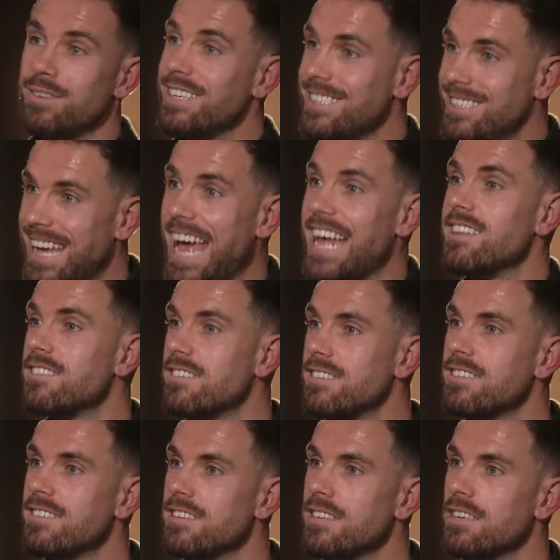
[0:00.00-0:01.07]
was
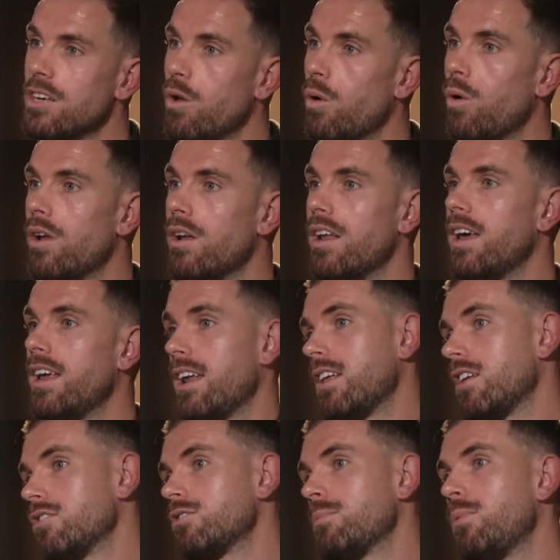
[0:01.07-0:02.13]
intense, you know, and, and,
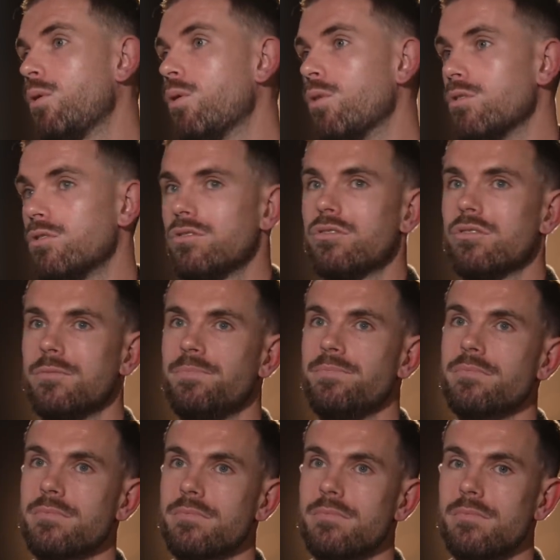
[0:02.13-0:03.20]
I suppose
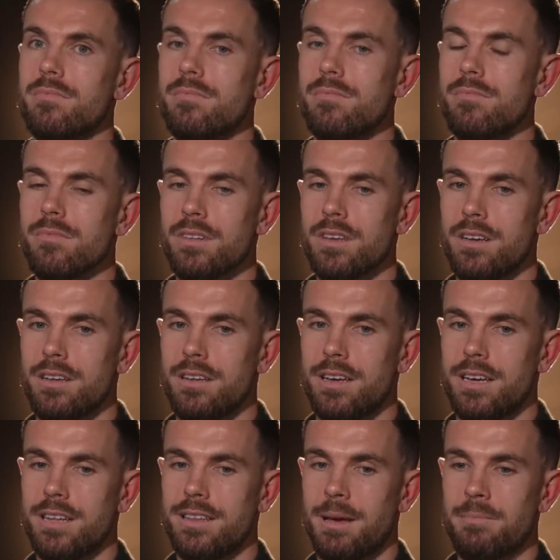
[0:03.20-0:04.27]

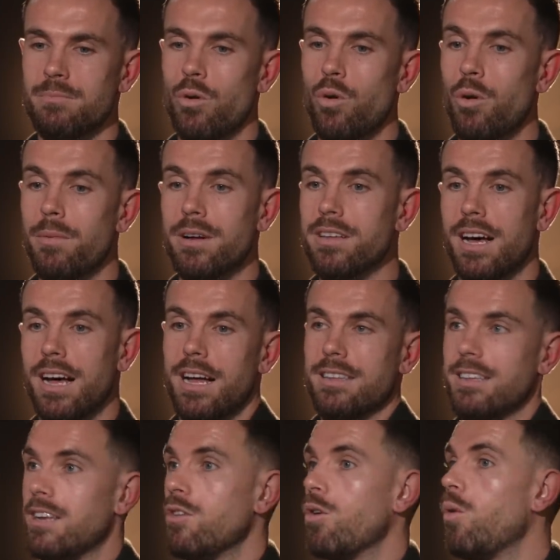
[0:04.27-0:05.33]
in that moment I, I
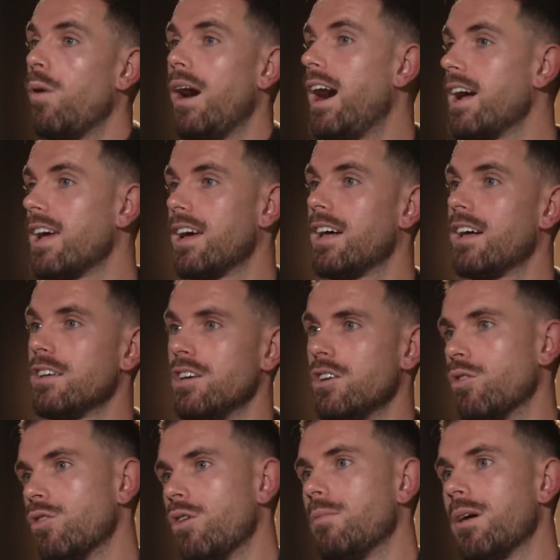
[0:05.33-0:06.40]
didn't know why. I, you
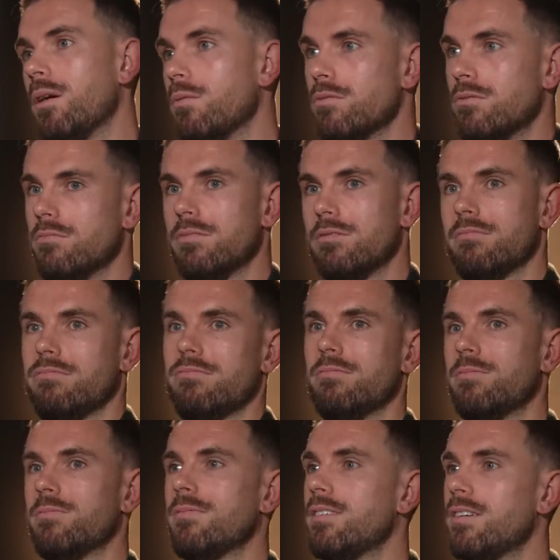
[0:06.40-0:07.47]
know, normally I would
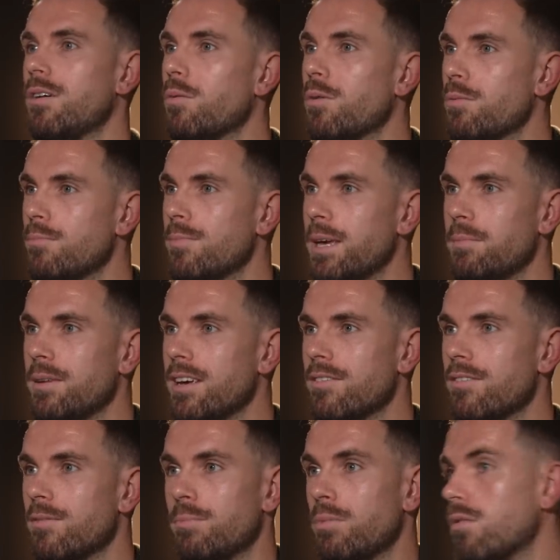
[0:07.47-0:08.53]
I would maybe
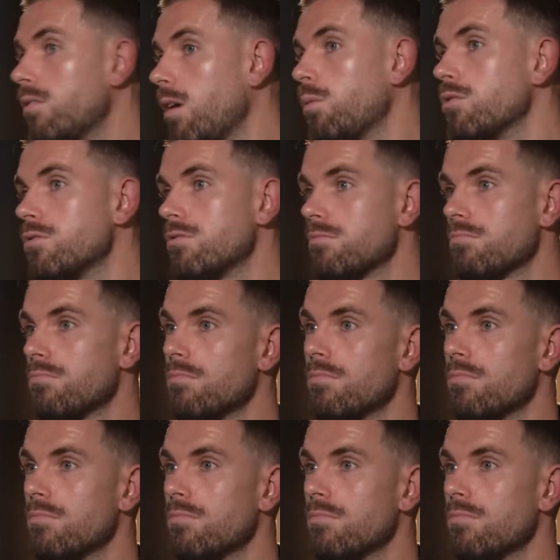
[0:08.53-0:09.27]
have, but I was